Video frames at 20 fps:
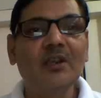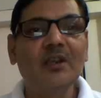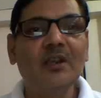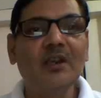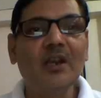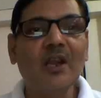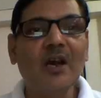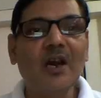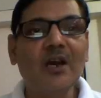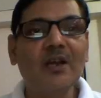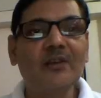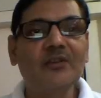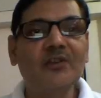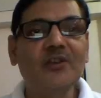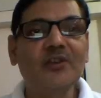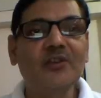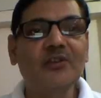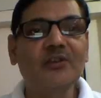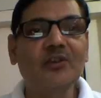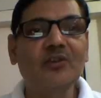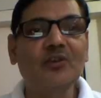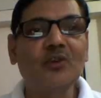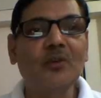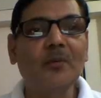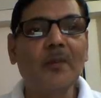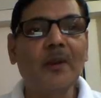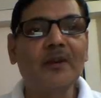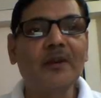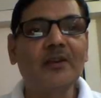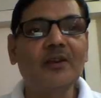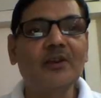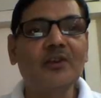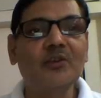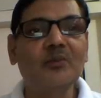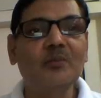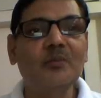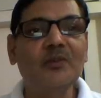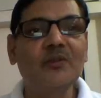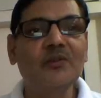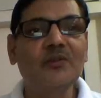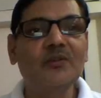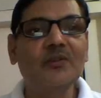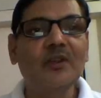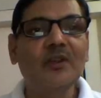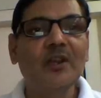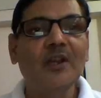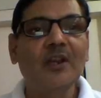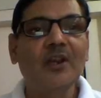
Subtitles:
non-sister chromatids, means